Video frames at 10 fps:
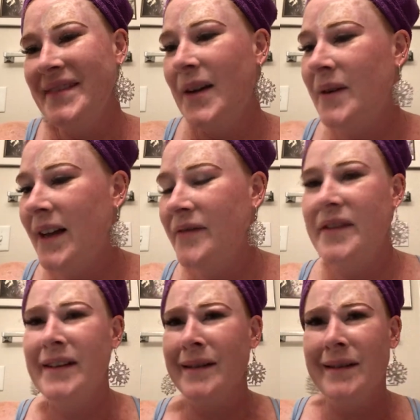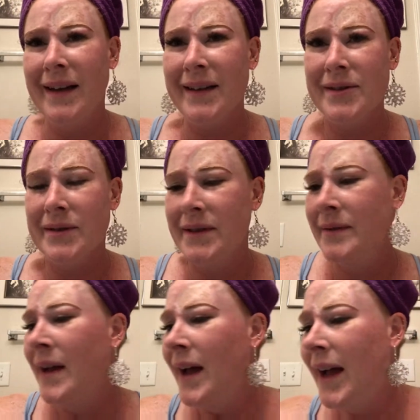I'm feeling a little extra.
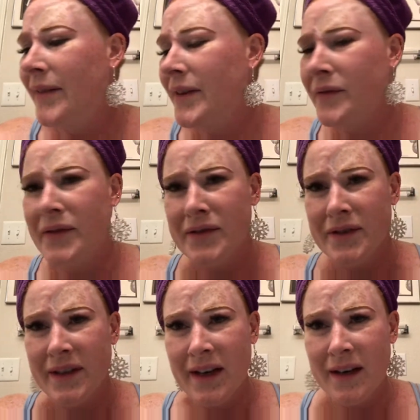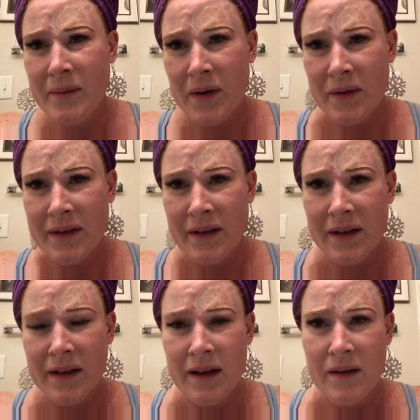I have an infusion today. I'm going to
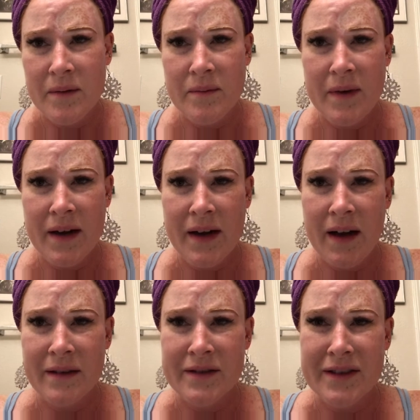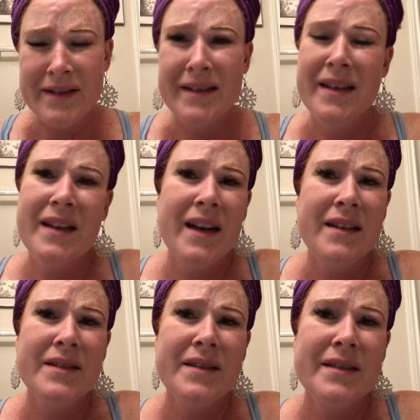the oncologist, and I kind
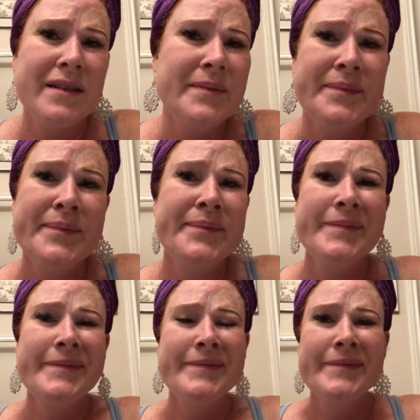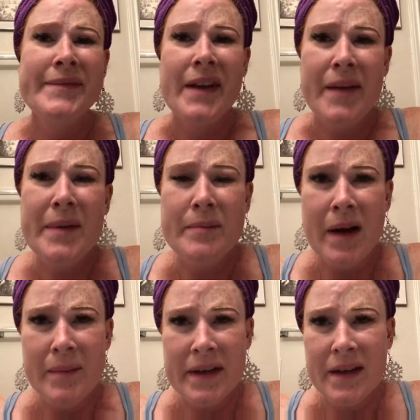of just, I've been
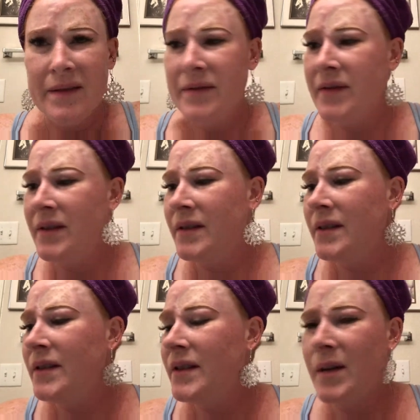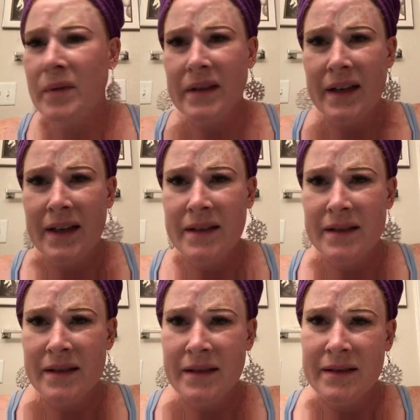momming it up for a good couple of
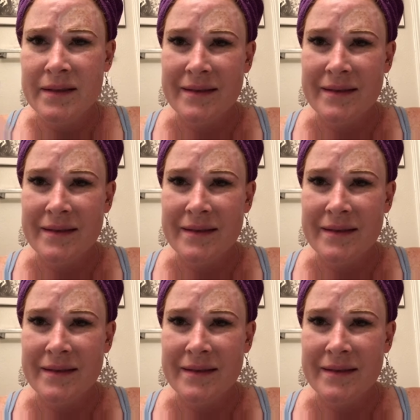days.